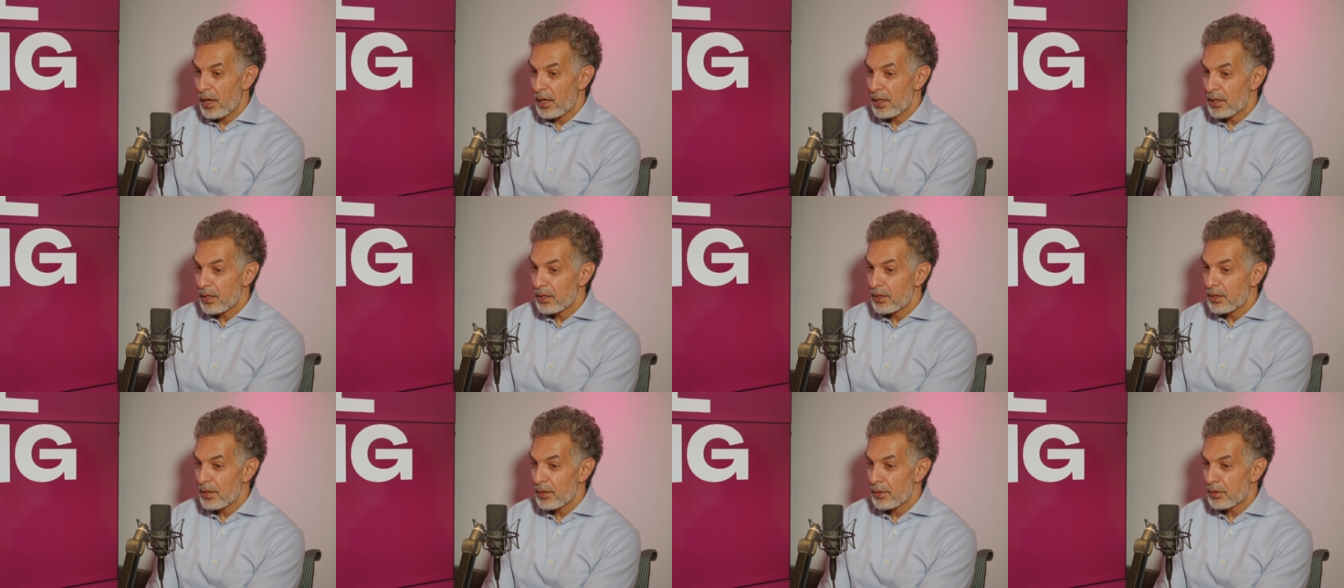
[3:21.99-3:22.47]

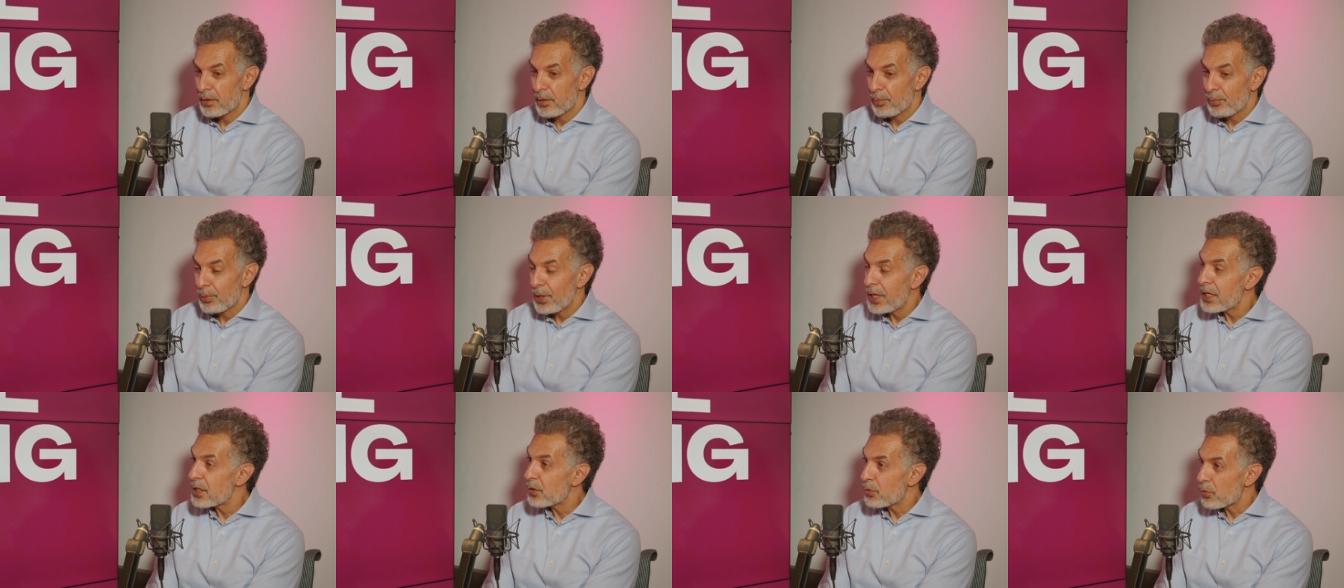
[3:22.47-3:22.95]
And
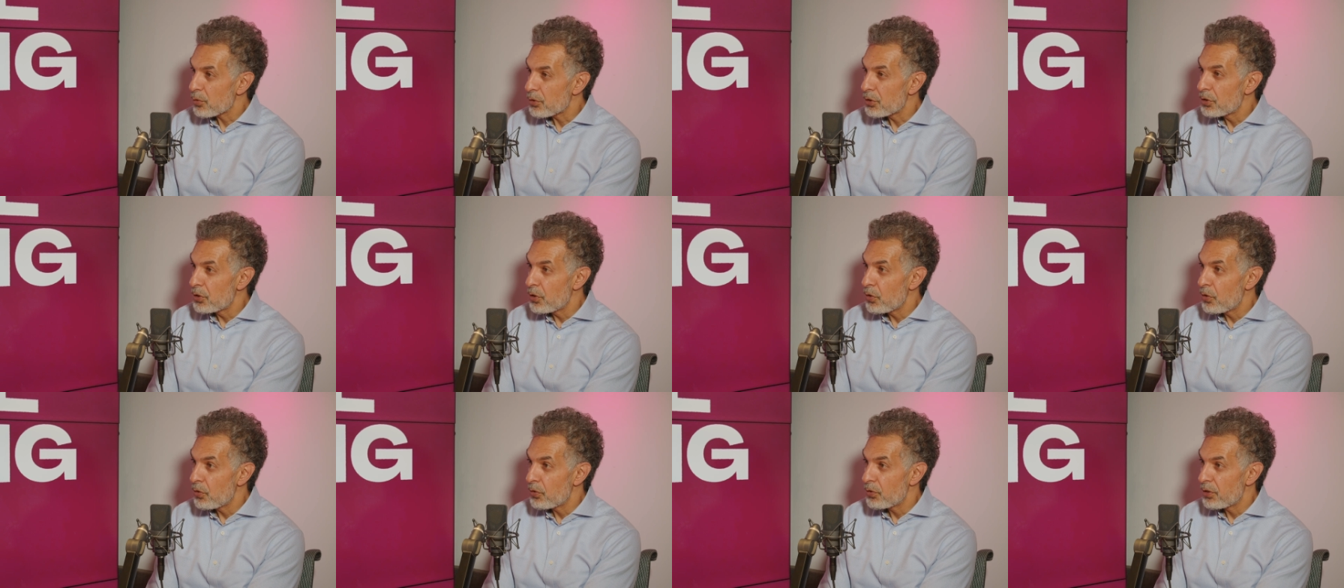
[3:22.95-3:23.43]
the place
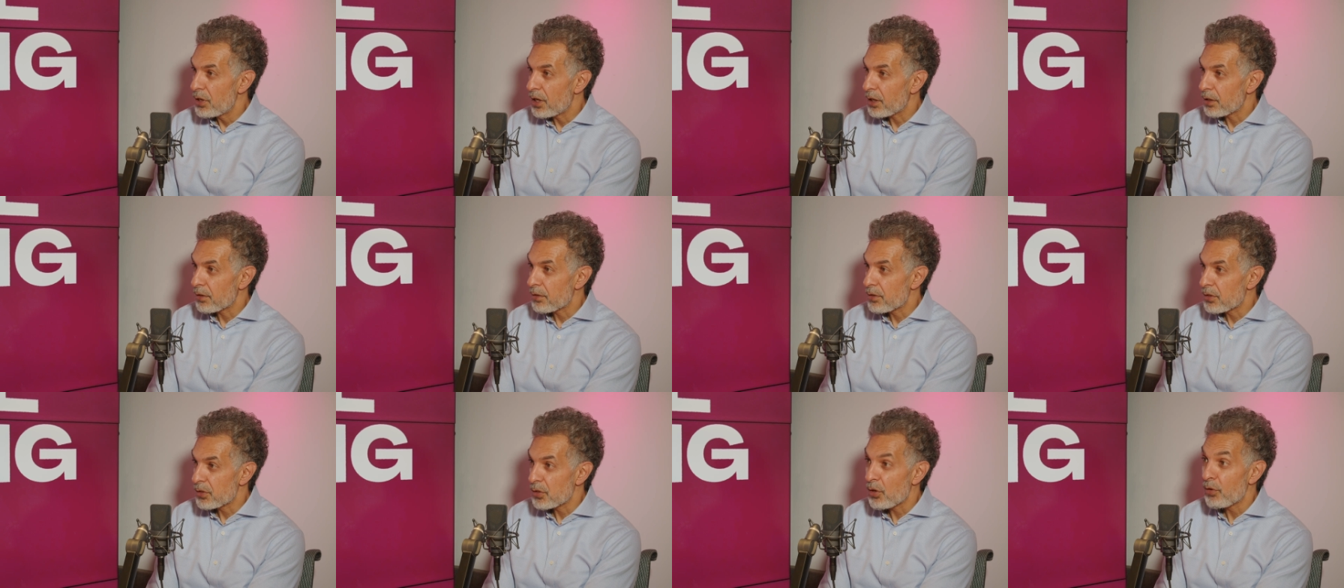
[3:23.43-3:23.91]
was new,
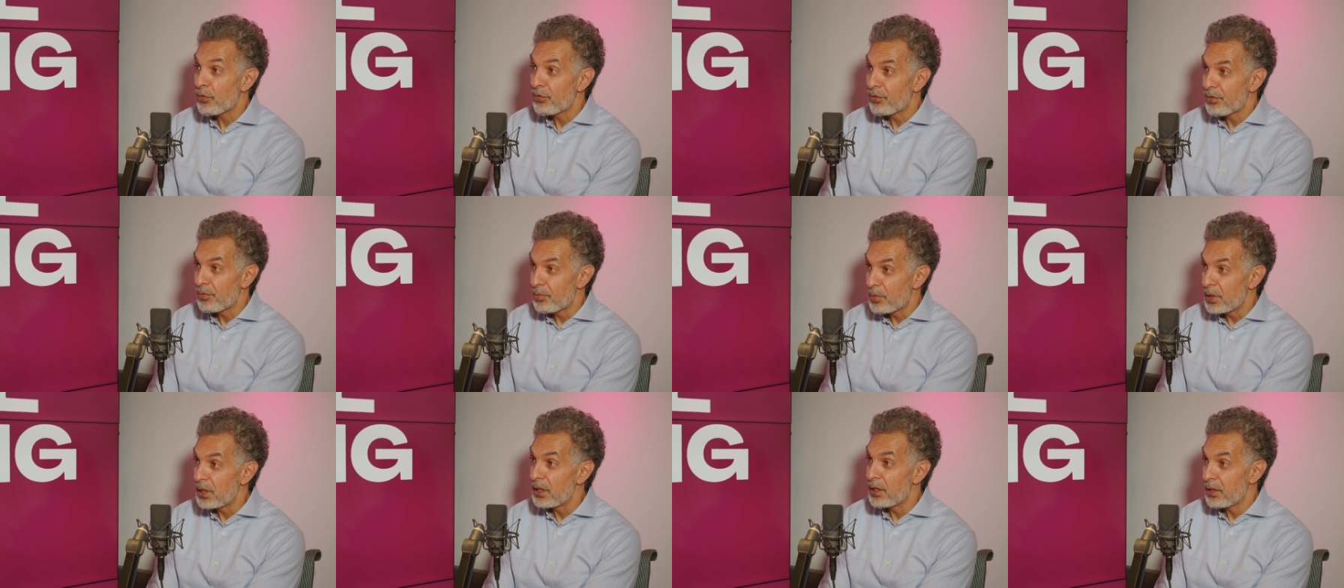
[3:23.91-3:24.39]
yet so
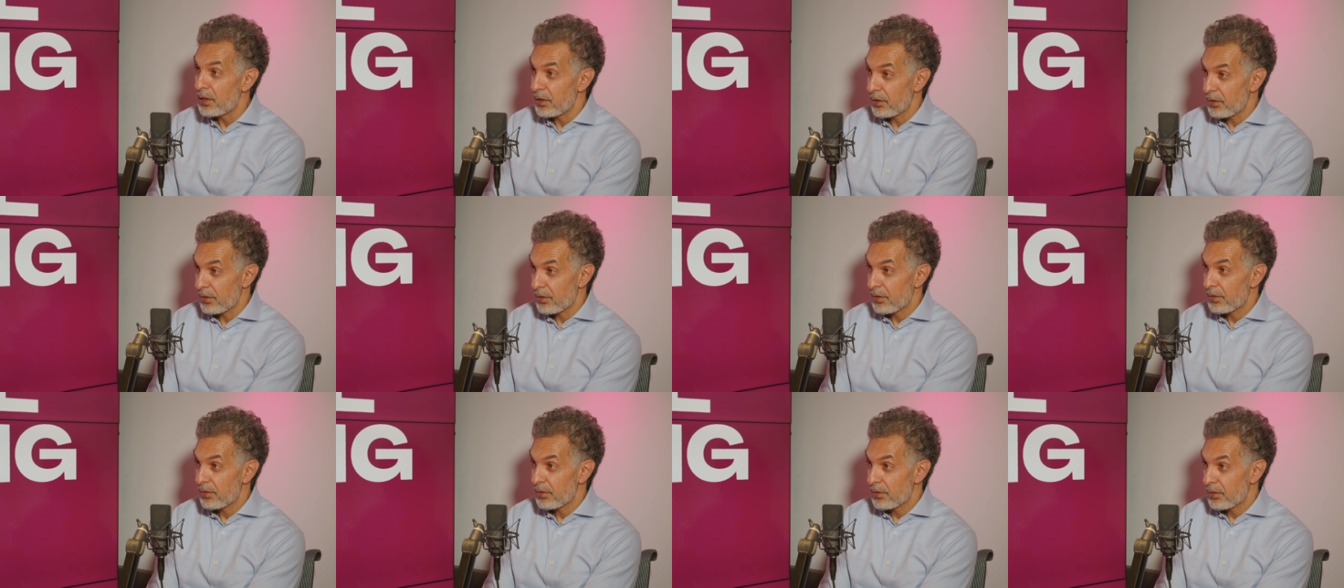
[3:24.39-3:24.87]

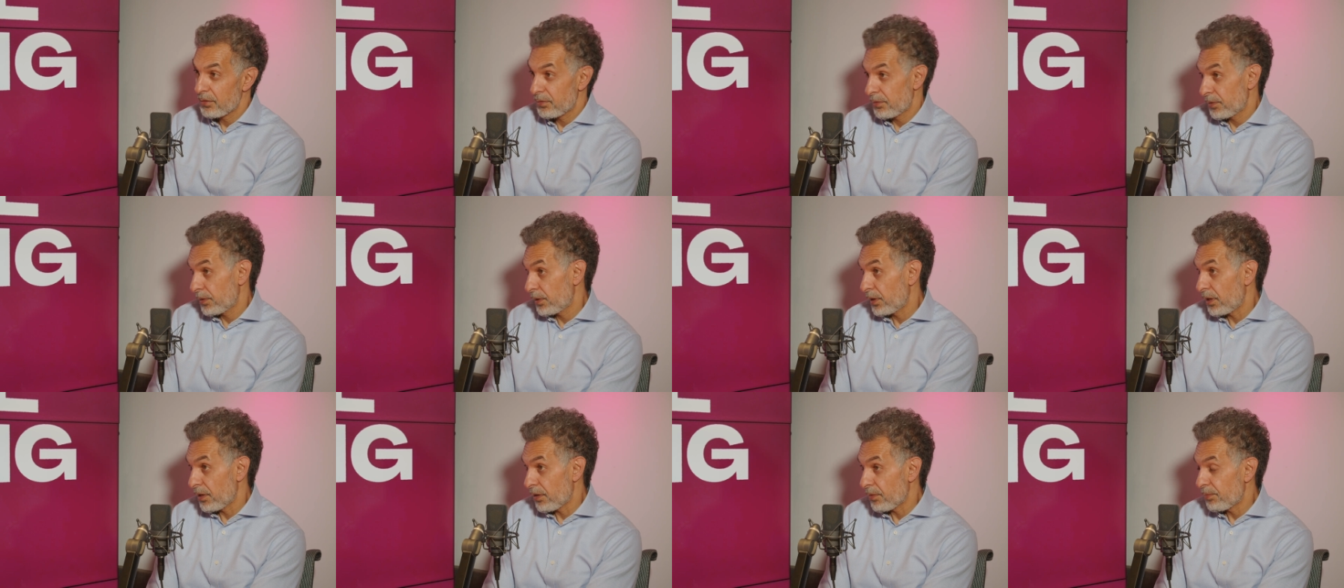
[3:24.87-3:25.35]
familiar,
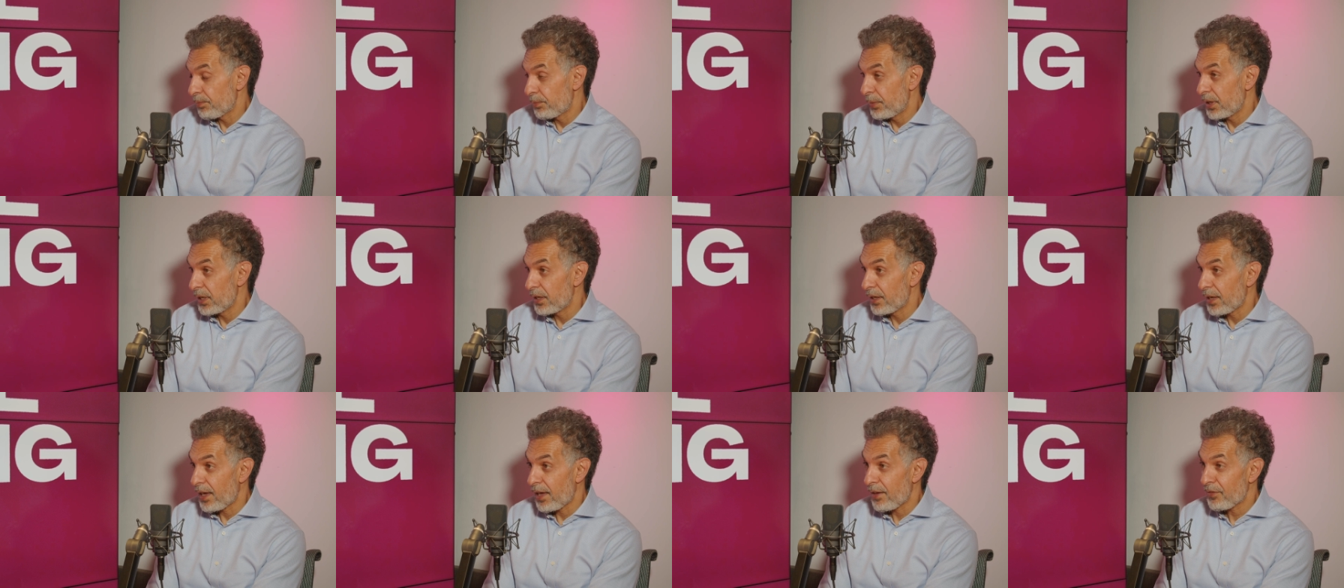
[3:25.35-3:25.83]

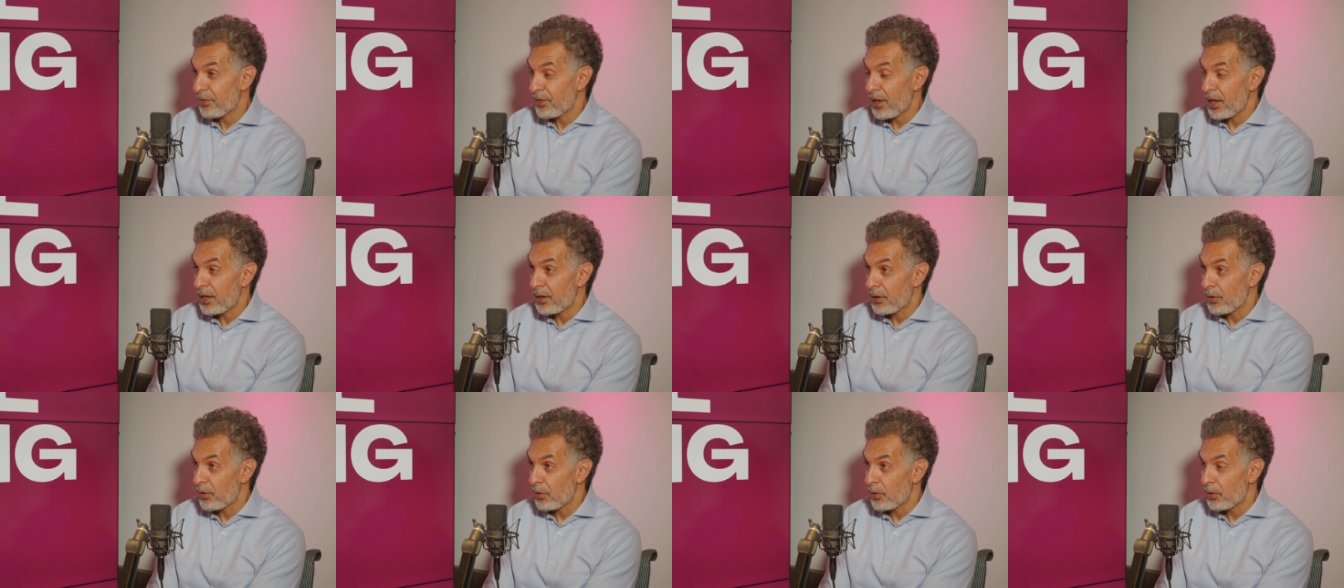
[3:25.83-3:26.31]
being
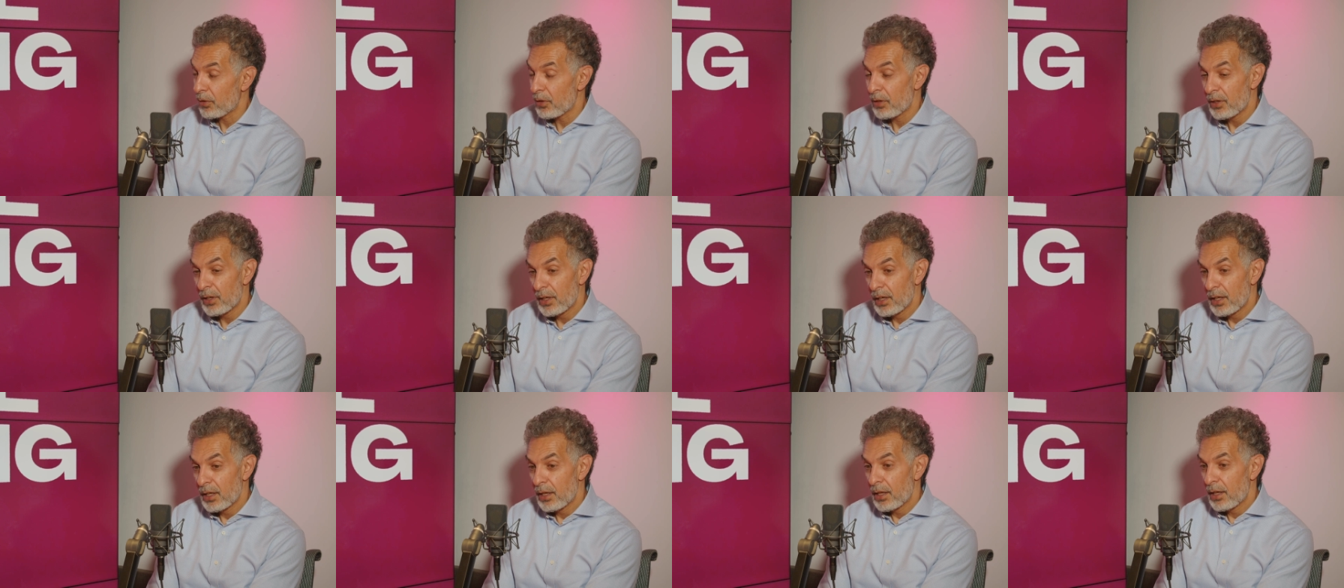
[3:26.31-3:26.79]
Afghan and
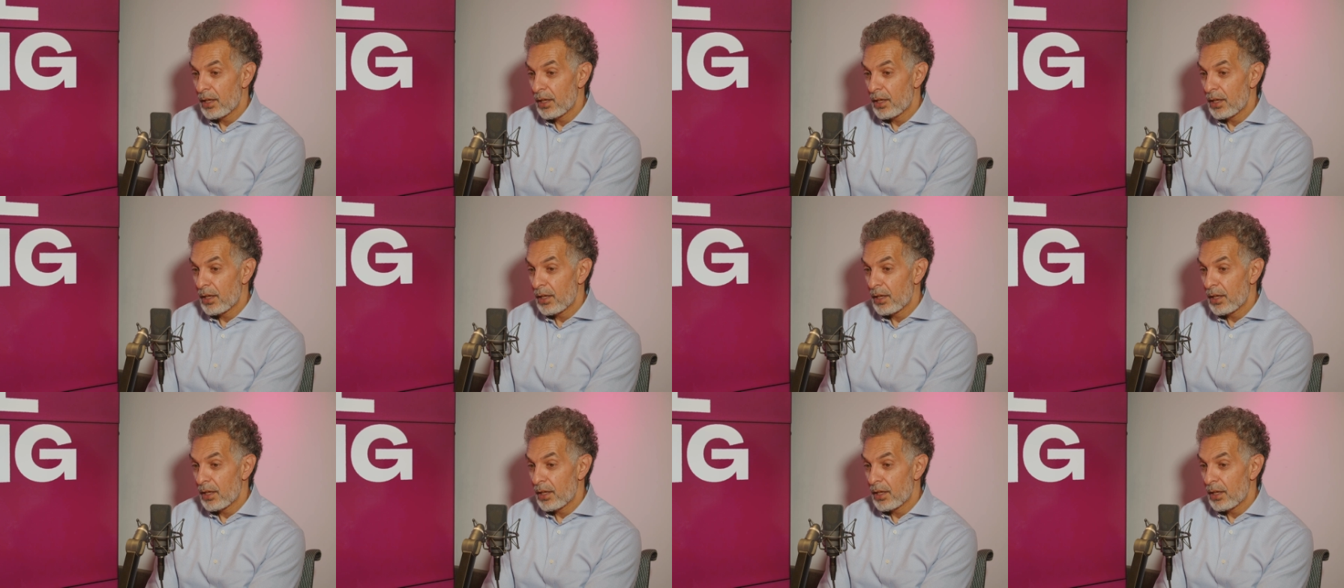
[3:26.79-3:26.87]
all.